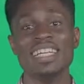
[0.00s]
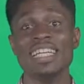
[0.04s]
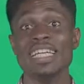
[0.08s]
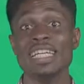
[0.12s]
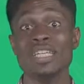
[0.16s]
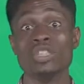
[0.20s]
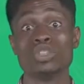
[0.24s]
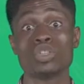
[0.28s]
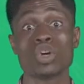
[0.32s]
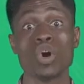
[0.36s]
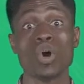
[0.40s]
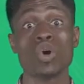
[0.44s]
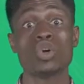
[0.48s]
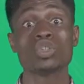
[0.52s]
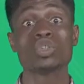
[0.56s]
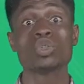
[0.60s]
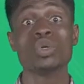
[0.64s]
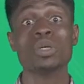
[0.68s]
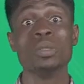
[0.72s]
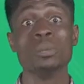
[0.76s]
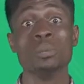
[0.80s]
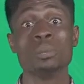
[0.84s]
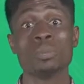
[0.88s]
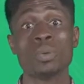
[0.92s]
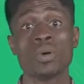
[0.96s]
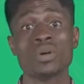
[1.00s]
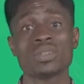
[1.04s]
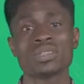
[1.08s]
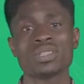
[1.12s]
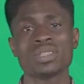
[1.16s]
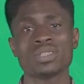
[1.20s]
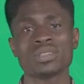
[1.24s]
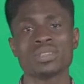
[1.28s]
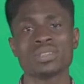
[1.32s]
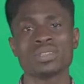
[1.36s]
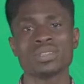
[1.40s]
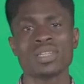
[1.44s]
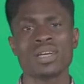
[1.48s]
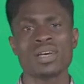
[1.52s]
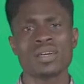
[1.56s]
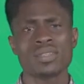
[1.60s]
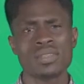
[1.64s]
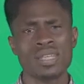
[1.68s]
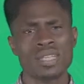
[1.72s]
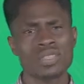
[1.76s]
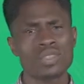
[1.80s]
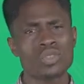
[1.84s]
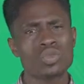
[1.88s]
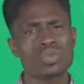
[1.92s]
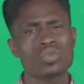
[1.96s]
It's also important
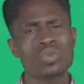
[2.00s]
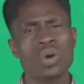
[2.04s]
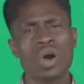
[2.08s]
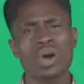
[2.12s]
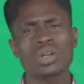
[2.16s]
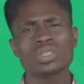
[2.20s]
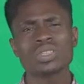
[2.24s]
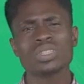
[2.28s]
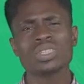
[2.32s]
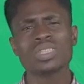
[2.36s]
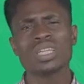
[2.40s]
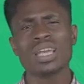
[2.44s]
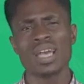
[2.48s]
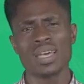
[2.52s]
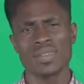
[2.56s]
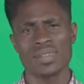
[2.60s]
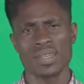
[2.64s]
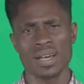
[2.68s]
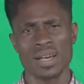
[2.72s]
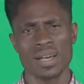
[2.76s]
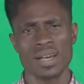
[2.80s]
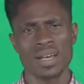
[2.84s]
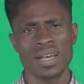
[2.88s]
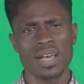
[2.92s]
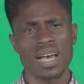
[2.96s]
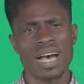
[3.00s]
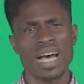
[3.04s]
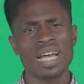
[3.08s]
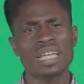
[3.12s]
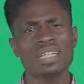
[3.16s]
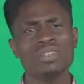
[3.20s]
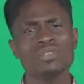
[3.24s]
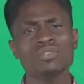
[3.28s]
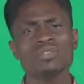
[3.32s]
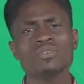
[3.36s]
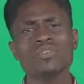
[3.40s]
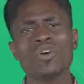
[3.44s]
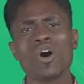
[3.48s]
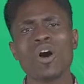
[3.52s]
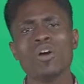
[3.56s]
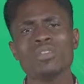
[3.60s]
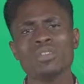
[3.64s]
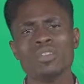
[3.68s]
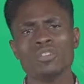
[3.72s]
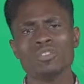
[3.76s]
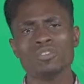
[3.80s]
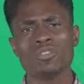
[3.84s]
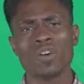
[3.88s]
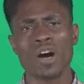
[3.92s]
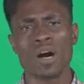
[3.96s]
that you work together and involve
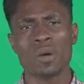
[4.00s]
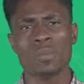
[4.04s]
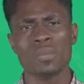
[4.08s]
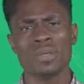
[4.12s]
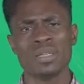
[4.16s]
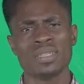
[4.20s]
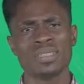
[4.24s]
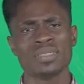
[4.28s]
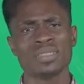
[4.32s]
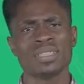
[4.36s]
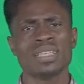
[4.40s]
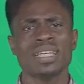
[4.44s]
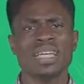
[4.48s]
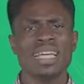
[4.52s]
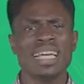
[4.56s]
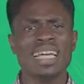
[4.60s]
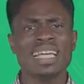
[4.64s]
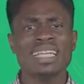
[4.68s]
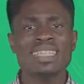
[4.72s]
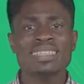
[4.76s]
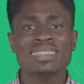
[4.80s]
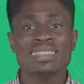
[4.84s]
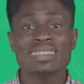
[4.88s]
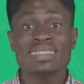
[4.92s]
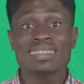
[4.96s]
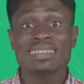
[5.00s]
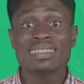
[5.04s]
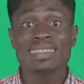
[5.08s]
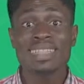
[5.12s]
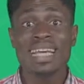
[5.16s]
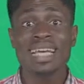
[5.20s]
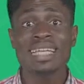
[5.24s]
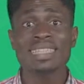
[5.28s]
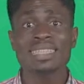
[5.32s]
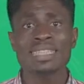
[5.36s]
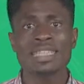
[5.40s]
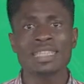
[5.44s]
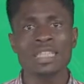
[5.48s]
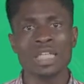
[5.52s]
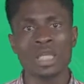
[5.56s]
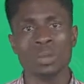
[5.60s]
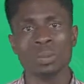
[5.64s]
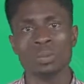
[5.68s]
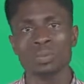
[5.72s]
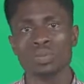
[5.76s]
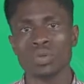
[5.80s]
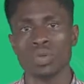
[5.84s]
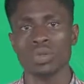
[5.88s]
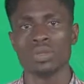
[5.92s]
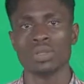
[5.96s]
the farmers in creating a
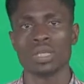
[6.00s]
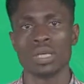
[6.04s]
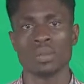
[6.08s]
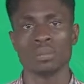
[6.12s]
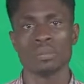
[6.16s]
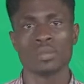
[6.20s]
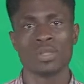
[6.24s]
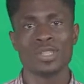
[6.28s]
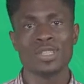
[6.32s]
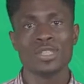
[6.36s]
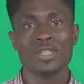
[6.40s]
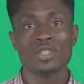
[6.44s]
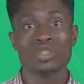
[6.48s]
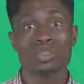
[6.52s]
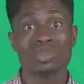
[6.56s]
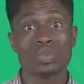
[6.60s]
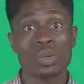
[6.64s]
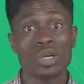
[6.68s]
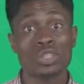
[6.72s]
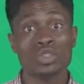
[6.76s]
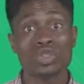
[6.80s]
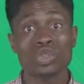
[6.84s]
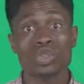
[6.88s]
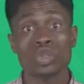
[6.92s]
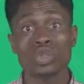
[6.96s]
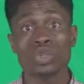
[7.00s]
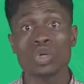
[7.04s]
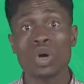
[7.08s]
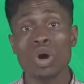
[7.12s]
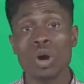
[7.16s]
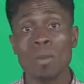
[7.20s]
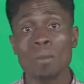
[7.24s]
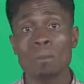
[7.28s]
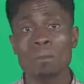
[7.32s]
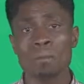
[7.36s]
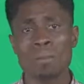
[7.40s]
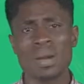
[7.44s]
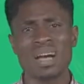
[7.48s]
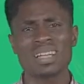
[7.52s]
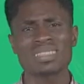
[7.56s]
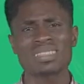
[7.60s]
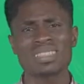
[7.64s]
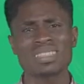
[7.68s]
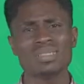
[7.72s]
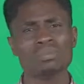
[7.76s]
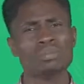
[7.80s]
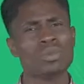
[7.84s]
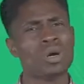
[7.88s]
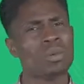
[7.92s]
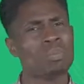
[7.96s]
program to ensure
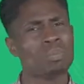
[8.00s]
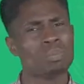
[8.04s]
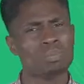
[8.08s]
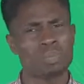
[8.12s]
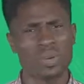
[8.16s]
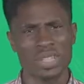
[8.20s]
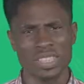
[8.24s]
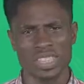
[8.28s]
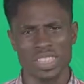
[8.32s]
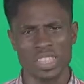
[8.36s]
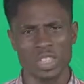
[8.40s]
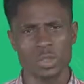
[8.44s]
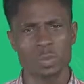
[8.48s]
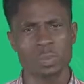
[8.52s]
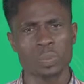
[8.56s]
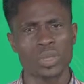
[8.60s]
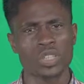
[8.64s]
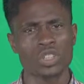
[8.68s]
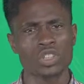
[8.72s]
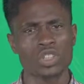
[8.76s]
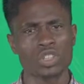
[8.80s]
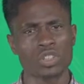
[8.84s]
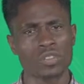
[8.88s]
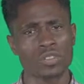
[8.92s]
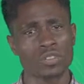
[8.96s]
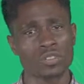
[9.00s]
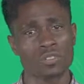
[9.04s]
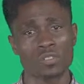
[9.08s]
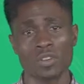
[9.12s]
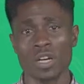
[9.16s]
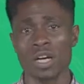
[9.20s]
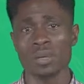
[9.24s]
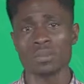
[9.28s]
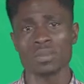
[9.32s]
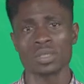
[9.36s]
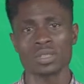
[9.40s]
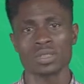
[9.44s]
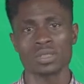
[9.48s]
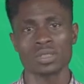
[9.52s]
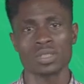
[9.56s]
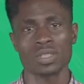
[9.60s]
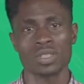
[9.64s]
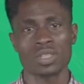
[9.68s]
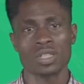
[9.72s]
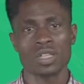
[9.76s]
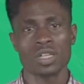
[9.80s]
maximum participation of the farmers.